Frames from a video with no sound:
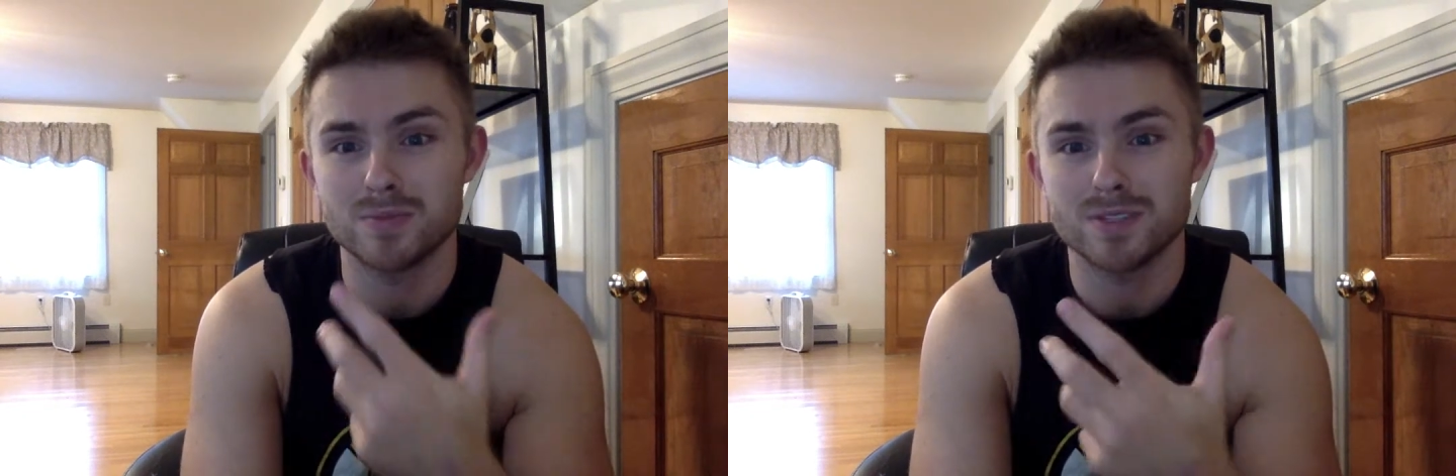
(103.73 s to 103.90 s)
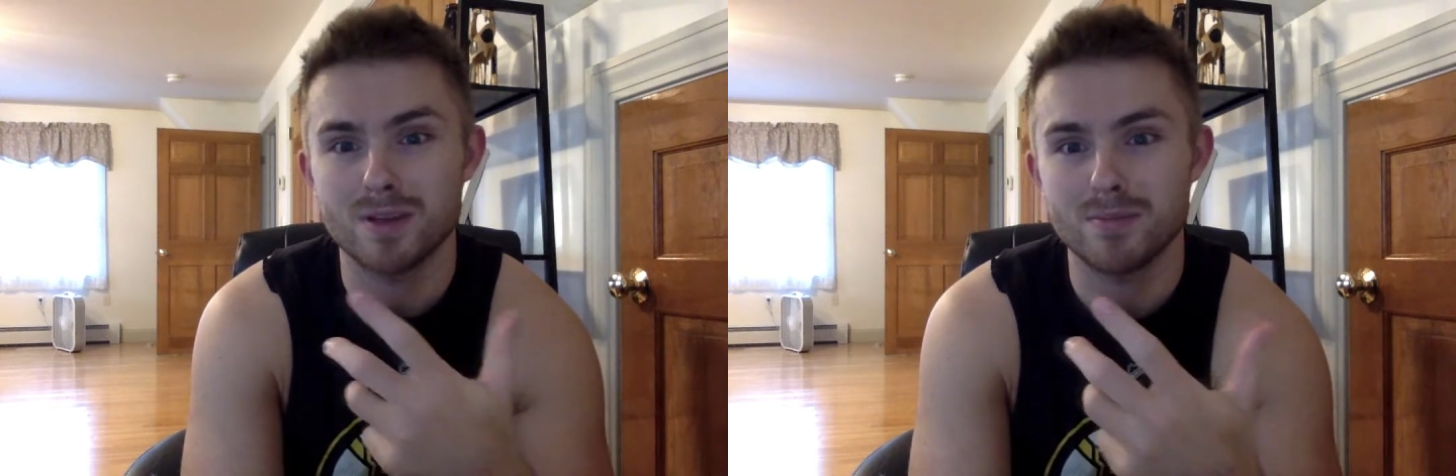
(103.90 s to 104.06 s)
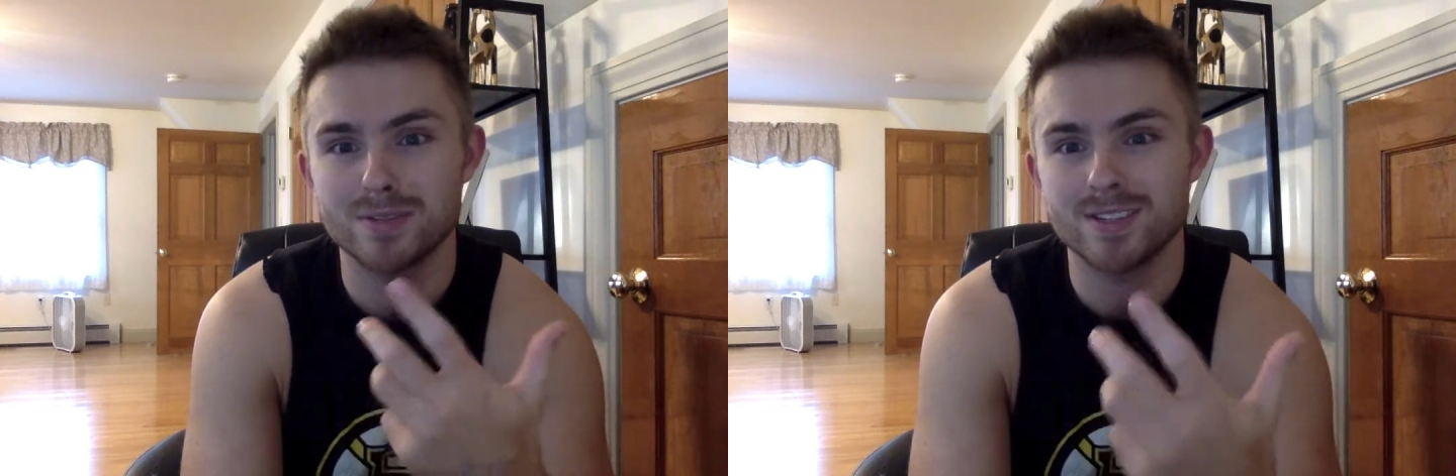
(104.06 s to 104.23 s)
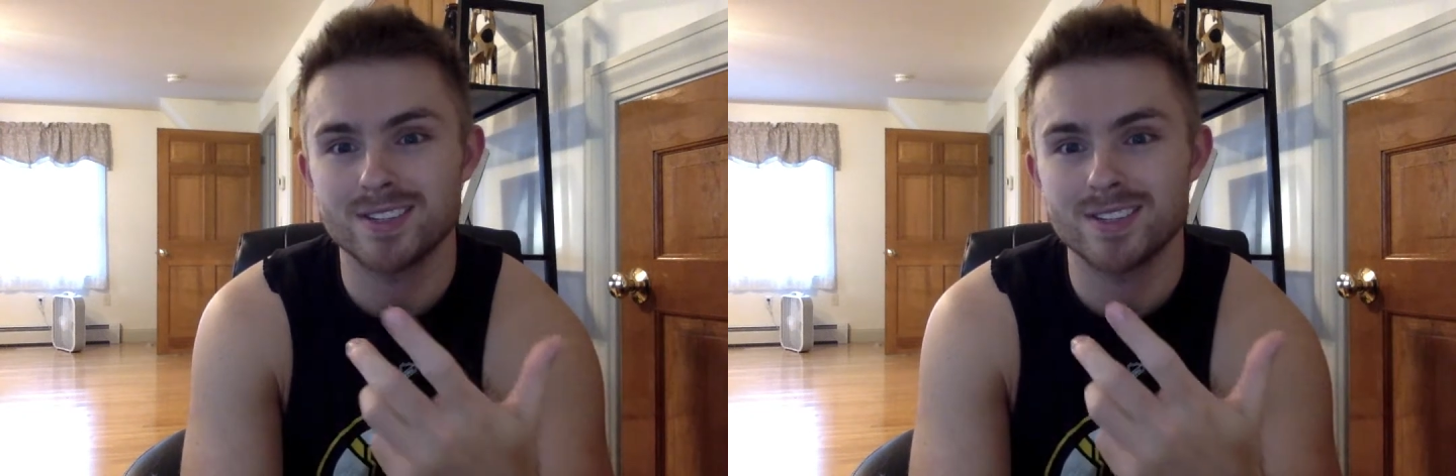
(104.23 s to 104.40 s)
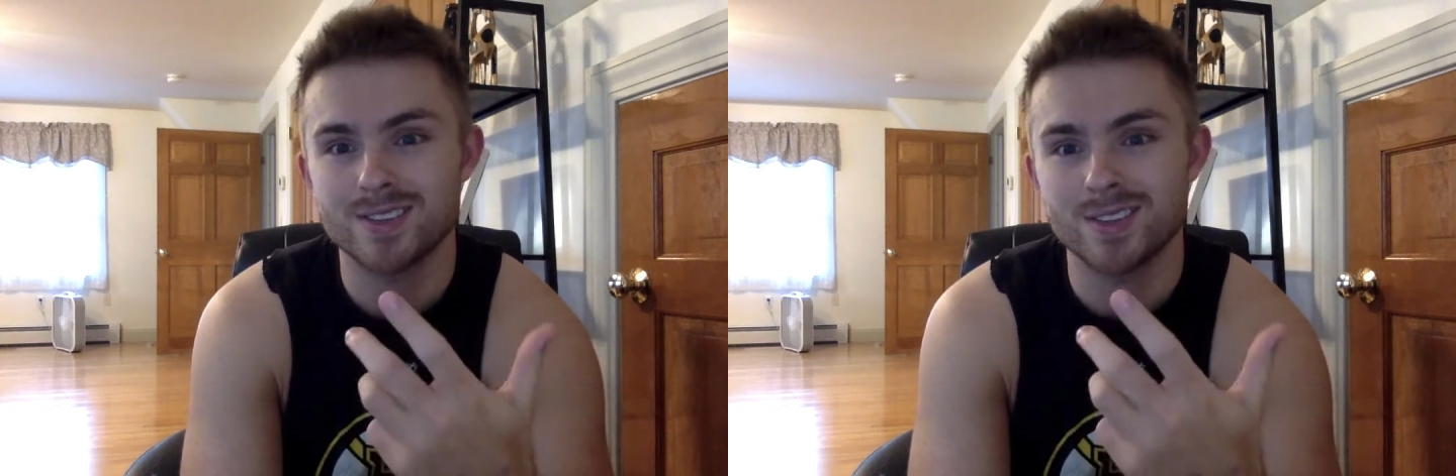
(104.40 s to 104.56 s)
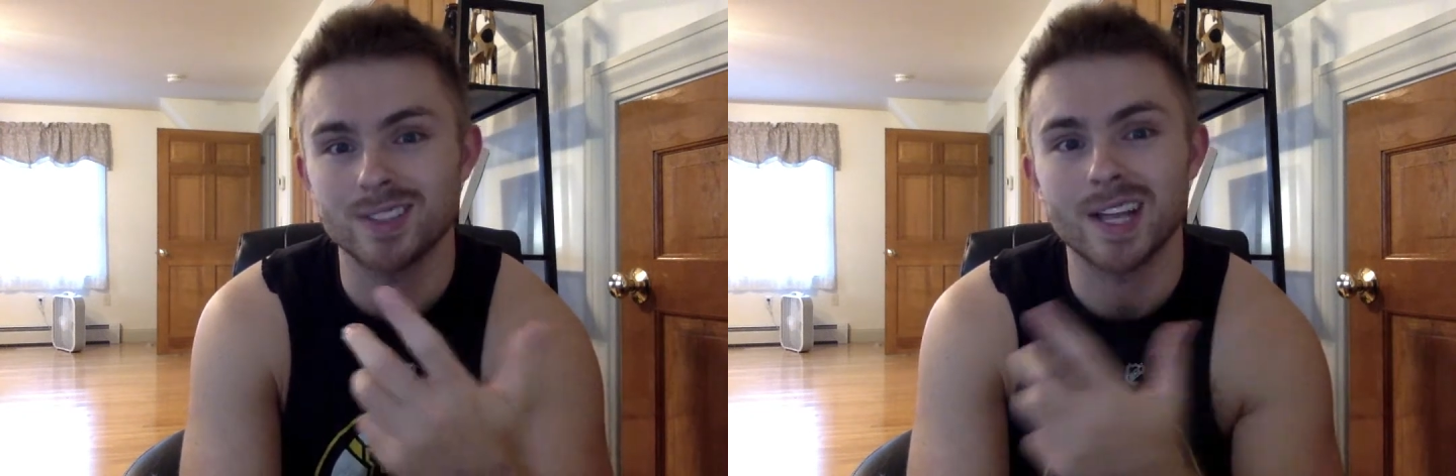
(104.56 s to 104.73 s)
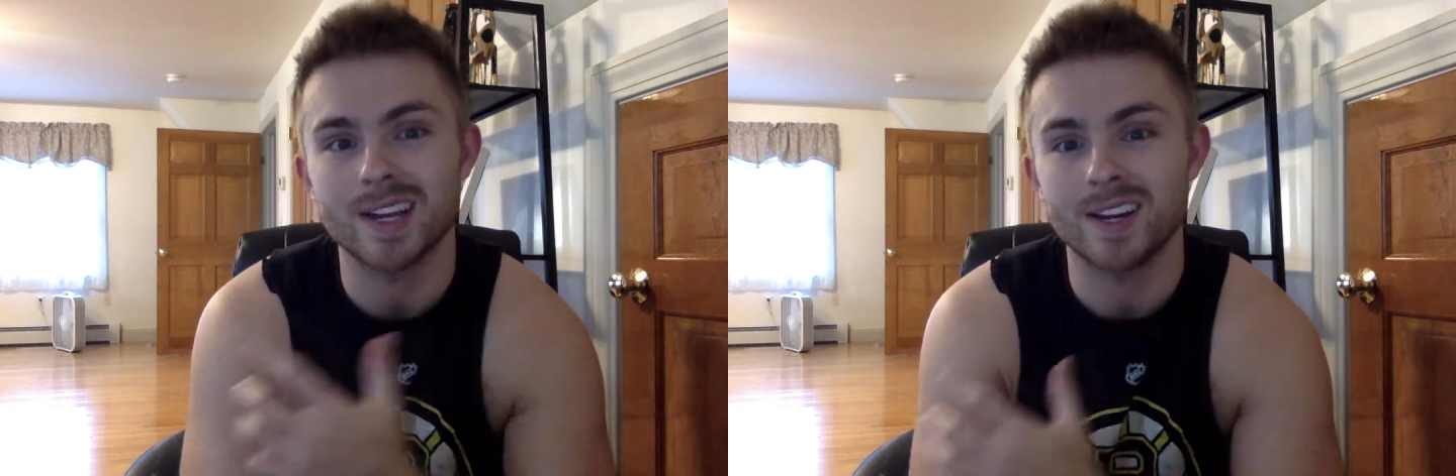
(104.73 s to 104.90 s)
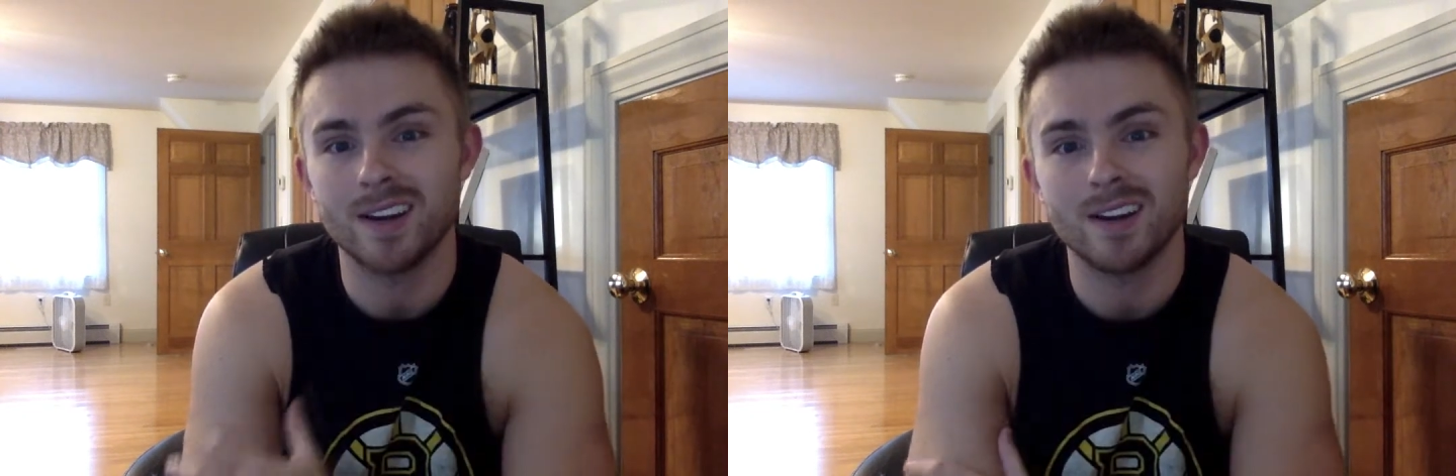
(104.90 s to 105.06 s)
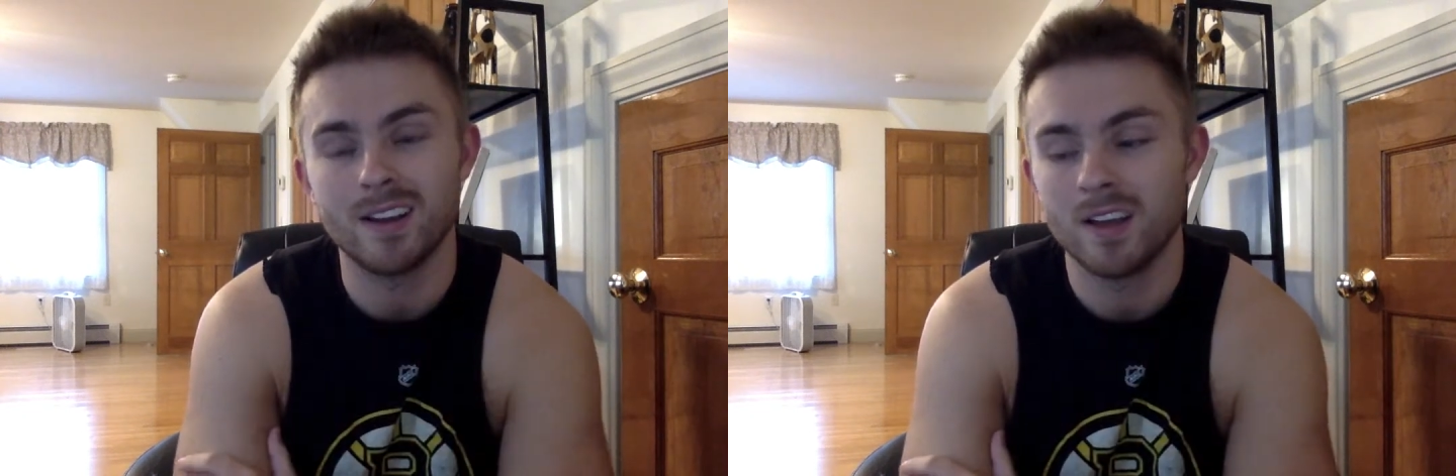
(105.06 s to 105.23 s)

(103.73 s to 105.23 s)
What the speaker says: substance to the letter.